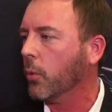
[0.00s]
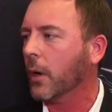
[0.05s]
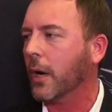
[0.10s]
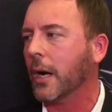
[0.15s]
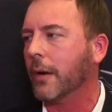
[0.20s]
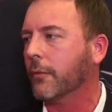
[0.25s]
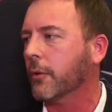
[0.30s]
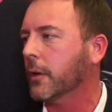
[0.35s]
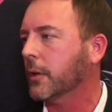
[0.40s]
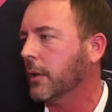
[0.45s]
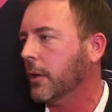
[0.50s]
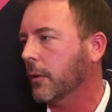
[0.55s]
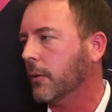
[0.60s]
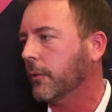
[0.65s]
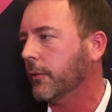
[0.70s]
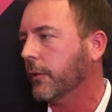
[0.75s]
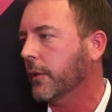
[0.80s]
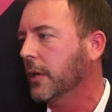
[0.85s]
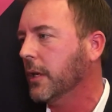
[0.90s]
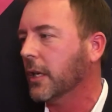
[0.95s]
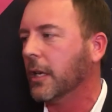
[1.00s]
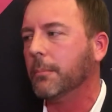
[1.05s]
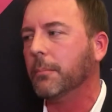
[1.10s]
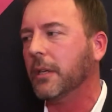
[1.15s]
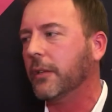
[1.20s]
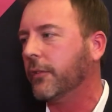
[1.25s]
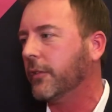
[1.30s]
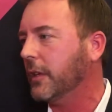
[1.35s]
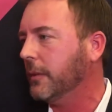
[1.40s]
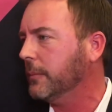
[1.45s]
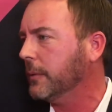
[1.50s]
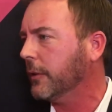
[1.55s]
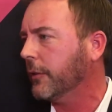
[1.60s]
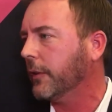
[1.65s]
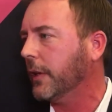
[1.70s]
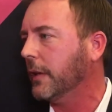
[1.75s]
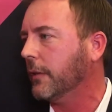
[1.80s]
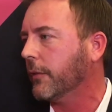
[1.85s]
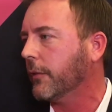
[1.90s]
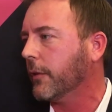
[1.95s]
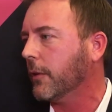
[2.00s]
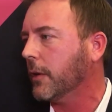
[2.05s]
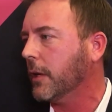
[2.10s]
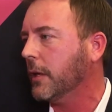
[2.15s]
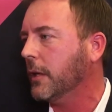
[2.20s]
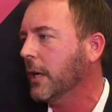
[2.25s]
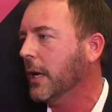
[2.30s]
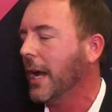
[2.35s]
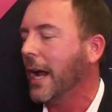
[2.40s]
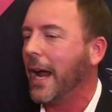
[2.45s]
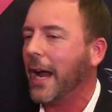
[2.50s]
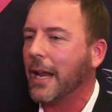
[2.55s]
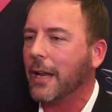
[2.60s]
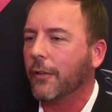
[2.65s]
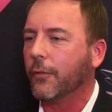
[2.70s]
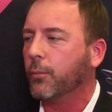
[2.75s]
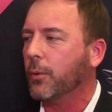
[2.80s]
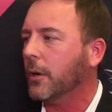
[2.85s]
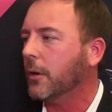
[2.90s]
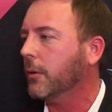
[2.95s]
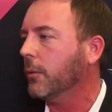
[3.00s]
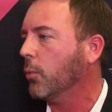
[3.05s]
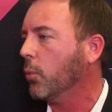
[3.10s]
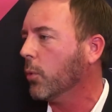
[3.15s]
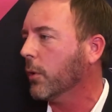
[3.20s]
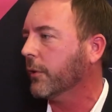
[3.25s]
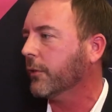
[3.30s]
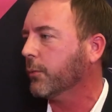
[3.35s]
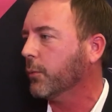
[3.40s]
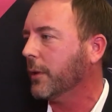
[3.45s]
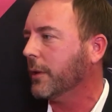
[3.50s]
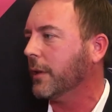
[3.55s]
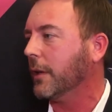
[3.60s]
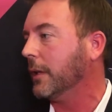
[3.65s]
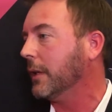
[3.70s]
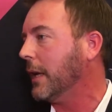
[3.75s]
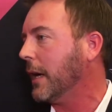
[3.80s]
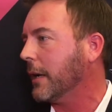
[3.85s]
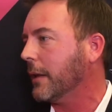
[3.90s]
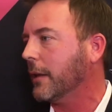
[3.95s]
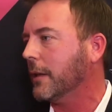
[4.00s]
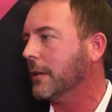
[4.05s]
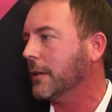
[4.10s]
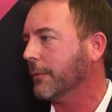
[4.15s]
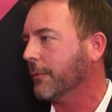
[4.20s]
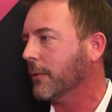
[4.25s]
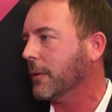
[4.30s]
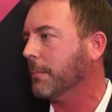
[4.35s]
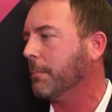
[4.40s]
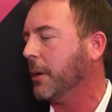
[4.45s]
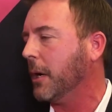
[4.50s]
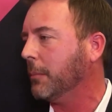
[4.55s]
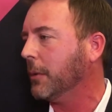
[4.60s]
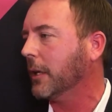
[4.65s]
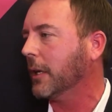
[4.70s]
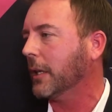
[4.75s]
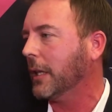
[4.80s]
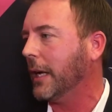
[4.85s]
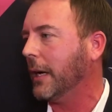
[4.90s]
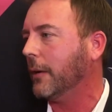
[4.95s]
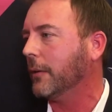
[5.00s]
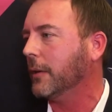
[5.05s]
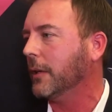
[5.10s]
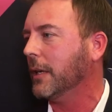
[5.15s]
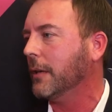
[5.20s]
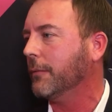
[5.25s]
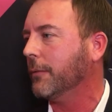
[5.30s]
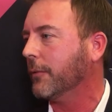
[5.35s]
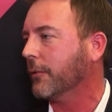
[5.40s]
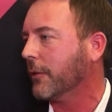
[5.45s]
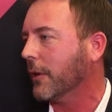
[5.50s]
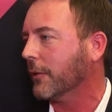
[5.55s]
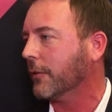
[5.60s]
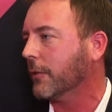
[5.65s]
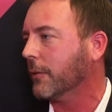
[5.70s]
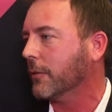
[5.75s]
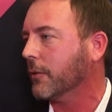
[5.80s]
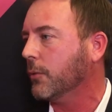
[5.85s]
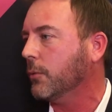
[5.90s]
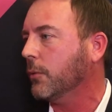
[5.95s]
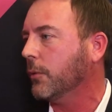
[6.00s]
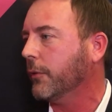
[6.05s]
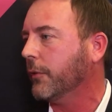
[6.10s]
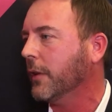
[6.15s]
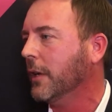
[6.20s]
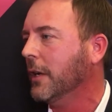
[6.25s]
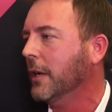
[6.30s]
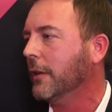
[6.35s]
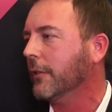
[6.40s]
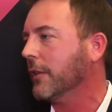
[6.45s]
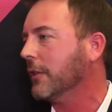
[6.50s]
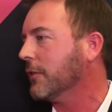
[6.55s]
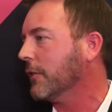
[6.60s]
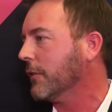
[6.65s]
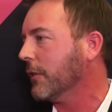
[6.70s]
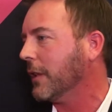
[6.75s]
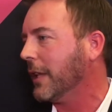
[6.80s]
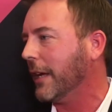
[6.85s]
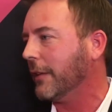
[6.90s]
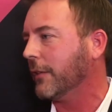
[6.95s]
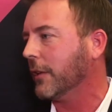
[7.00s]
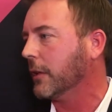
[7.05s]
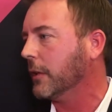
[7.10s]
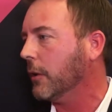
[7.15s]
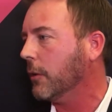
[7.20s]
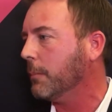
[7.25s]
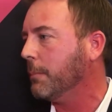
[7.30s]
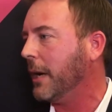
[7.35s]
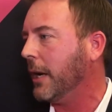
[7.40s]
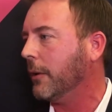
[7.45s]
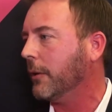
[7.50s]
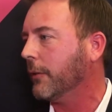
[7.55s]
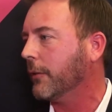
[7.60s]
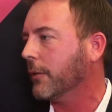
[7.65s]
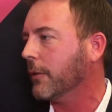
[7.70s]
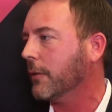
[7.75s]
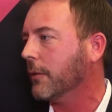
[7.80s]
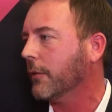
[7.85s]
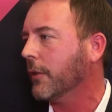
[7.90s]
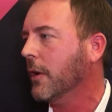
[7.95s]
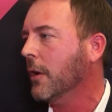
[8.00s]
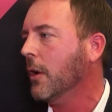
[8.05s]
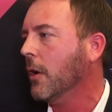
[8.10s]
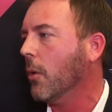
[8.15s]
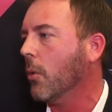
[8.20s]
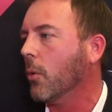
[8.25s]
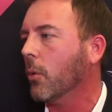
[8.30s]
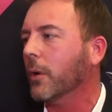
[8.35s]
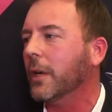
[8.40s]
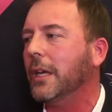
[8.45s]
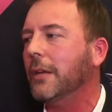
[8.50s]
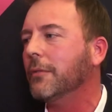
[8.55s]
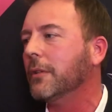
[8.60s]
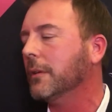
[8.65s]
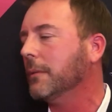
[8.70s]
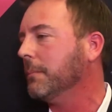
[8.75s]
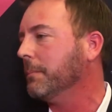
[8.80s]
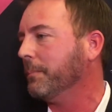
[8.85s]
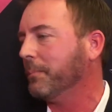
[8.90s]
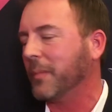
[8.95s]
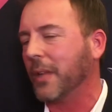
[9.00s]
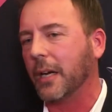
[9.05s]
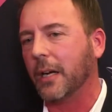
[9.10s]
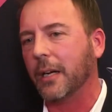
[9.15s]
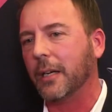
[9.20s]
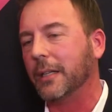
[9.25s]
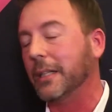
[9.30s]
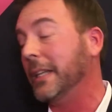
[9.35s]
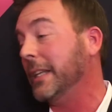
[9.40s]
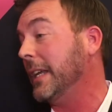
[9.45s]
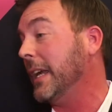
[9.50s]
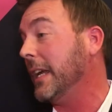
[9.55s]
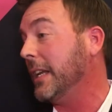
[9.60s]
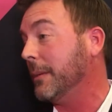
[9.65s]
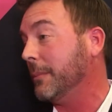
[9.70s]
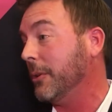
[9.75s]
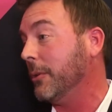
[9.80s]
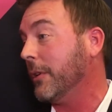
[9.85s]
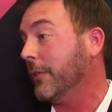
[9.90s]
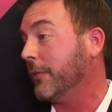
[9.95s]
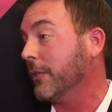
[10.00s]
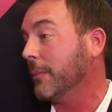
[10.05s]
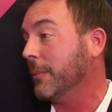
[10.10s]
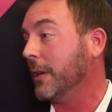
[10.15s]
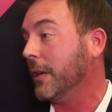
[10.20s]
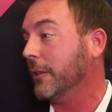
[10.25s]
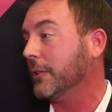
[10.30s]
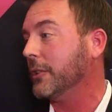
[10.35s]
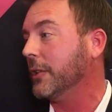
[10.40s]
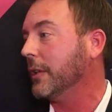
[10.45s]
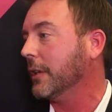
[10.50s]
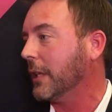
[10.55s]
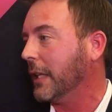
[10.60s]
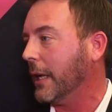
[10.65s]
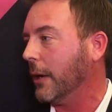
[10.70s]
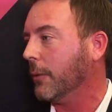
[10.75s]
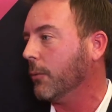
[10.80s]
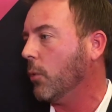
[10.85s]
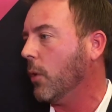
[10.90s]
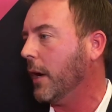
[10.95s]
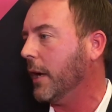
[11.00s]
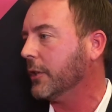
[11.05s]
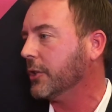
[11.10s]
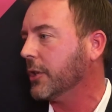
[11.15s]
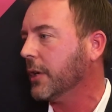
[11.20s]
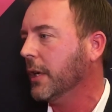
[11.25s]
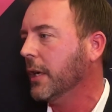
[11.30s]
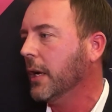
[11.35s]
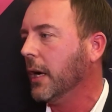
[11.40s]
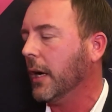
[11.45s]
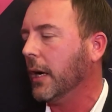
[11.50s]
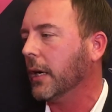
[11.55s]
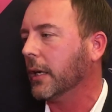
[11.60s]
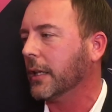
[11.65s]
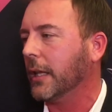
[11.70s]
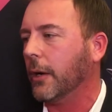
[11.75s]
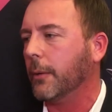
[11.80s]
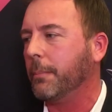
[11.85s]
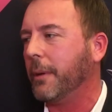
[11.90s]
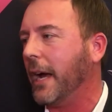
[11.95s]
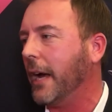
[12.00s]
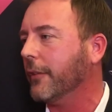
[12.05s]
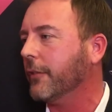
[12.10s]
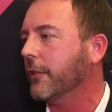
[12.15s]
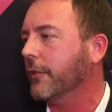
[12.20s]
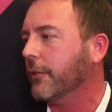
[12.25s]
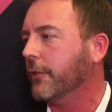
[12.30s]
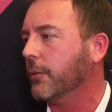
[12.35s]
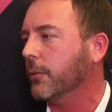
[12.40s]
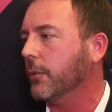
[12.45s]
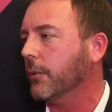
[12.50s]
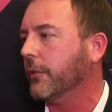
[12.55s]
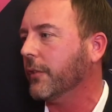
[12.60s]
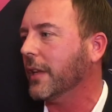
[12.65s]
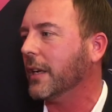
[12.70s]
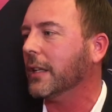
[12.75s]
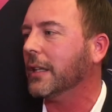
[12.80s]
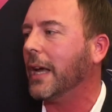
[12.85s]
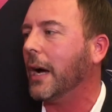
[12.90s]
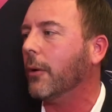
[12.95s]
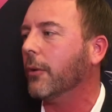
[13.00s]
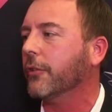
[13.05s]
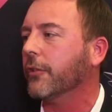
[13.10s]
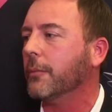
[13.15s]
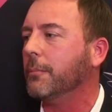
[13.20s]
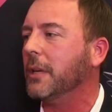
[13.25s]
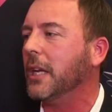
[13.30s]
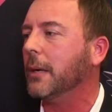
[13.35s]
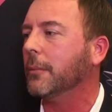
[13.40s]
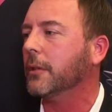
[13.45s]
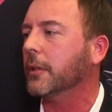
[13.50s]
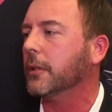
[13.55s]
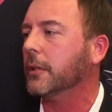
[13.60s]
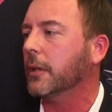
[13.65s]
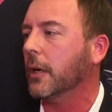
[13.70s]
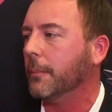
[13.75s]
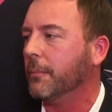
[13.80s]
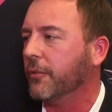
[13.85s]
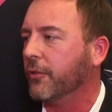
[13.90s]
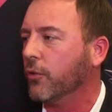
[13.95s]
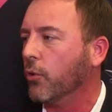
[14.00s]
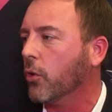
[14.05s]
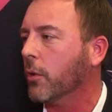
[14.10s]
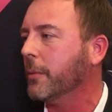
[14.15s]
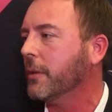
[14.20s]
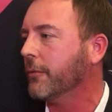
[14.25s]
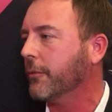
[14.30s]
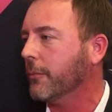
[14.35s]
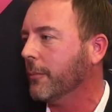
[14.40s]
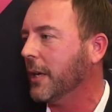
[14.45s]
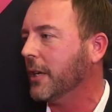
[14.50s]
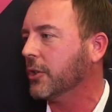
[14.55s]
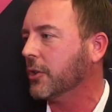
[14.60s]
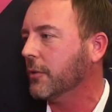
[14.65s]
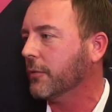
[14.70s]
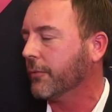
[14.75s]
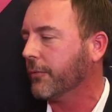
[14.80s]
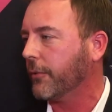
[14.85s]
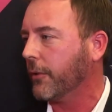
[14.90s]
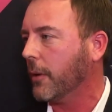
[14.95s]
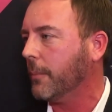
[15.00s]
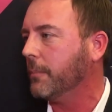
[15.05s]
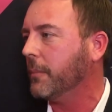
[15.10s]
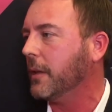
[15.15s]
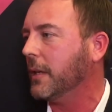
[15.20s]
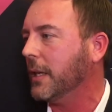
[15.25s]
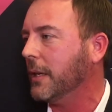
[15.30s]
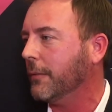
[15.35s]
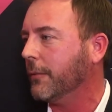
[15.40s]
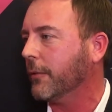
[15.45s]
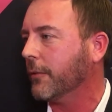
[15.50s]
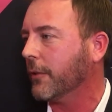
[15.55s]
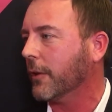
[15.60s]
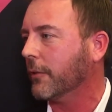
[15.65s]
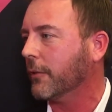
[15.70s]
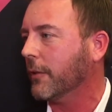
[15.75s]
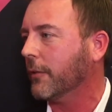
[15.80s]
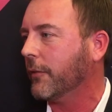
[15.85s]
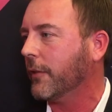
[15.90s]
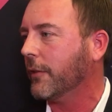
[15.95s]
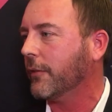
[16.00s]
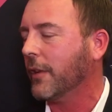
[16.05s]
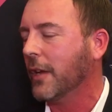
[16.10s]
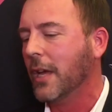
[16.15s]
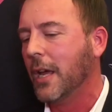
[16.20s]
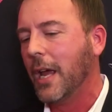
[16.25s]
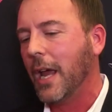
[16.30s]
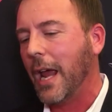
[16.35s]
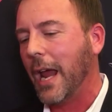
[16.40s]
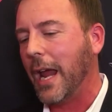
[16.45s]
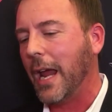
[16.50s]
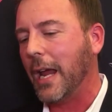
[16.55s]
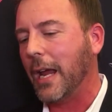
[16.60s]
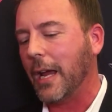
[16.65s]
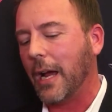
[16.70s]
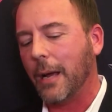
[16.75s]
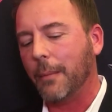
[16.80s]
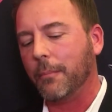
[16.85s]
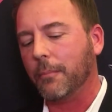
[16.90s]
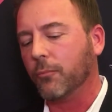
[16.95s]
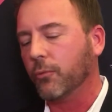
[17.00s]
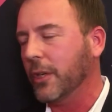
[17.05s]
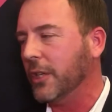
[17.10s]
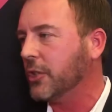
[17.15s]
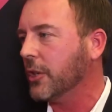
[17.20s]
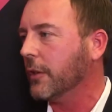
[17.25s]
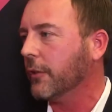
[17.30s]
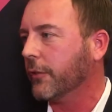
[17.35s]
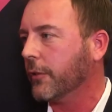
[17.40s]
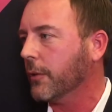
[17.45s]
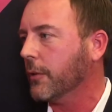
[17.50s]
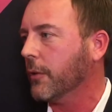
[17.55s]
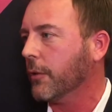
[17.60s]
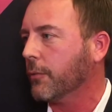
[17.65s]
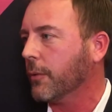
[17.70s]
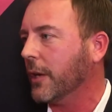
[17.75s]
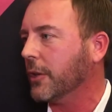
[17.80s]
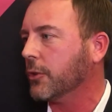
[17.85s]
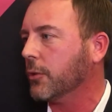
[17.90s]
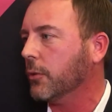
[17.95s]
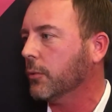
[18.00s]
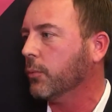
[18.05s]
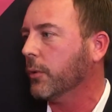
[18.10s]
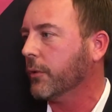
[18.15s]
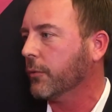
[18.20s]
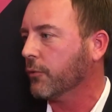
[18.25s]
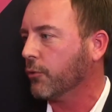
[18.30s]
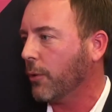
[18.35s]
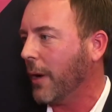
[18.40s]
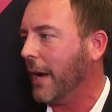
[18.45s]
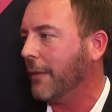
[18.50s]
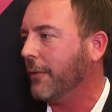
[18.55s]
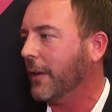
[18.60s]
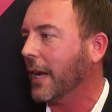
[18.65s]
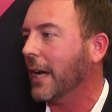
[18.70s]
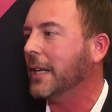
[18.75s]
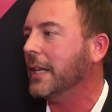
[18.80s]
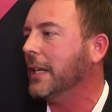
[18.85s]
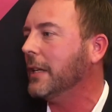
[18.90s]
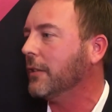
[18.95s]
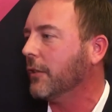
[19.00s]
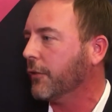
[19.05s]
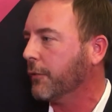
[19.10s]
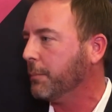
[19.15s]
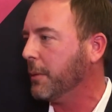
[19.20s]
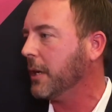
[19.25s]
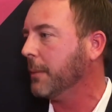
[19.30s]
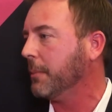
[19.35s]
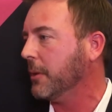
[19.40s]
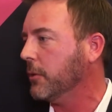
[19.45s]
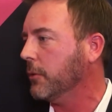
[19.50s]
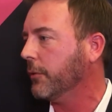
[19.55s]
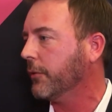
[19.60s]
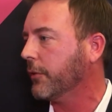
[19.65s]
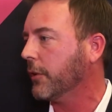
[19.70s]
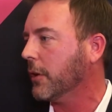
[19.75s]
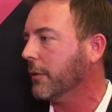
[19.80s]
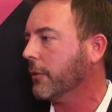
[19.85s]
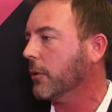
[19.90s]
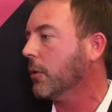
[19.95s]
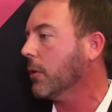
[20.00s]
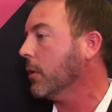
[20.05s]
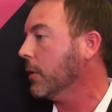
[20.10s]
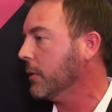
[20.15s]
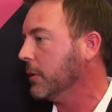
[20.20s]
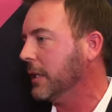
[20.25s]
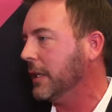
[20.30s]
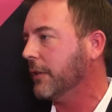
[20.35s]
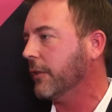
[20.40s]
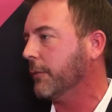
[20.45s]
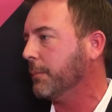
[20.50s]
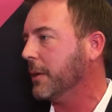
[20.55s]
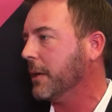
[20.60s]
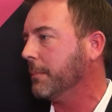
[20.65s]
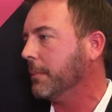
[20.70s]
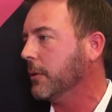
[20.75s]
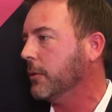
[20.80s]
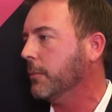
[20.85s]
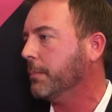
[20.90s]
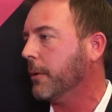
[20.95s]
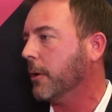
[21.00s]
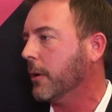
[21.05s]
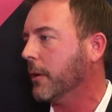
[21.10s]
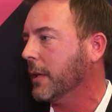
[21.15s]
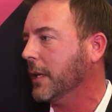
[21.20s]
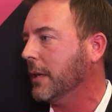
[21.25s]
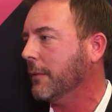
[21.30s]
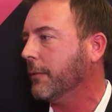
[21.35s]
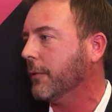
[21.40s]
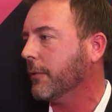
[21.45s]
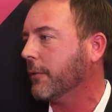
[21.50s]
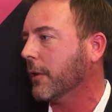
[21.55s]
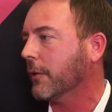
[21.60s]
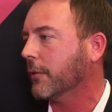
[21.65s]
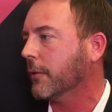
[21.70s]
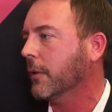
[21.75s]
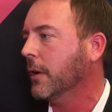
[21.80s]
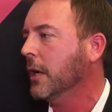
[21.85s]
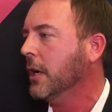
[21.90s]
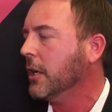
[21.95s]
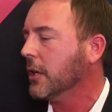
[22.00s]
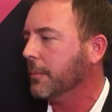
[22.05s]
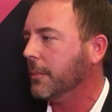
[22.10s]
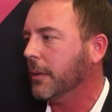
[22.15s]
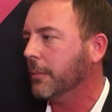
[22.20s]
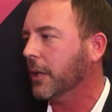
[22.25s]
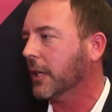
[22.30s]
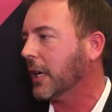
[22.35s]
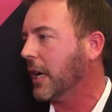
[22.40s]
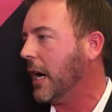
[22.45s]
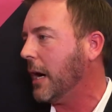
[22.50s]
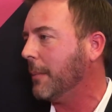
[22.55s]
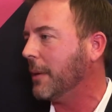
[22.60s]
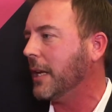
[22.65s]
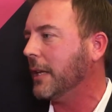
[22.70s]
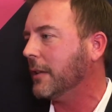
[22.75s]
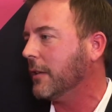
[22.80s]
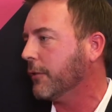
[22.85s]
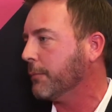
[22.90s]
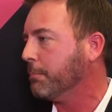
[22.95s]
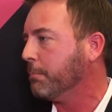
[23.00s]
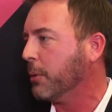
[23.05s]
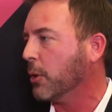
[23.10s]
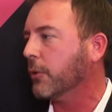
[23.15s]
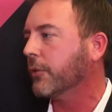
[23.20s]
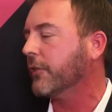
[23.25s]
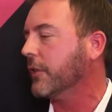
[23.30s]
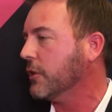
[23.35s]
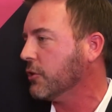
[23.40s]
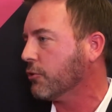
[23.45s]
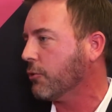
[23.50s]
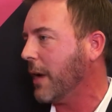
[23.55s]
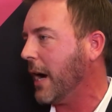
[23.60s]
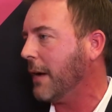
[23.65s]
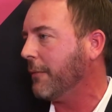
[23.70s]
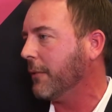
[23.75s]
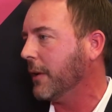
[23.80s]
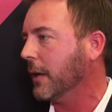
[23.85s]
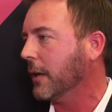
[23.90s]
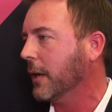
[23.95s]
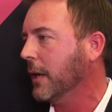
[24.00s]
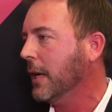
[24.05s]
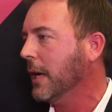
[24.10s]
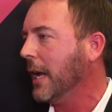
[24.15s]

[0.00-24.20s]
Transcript: wherever it goes. Can be seamlessly inserted and as well works with a lot of the different public cloud infrastructure tools such as elastic load balancers or even uh, in AWS AWS terminology, the Cloud Watch, uh, Cloud Passage tools that allow us to be able to absorb information from the infrastructure that says, hey, I'm reaching a certain threshold with traffic, I need to spin up a new server or need to spin up a new part of the infrastructure to be able to accommodate this burst in traffic.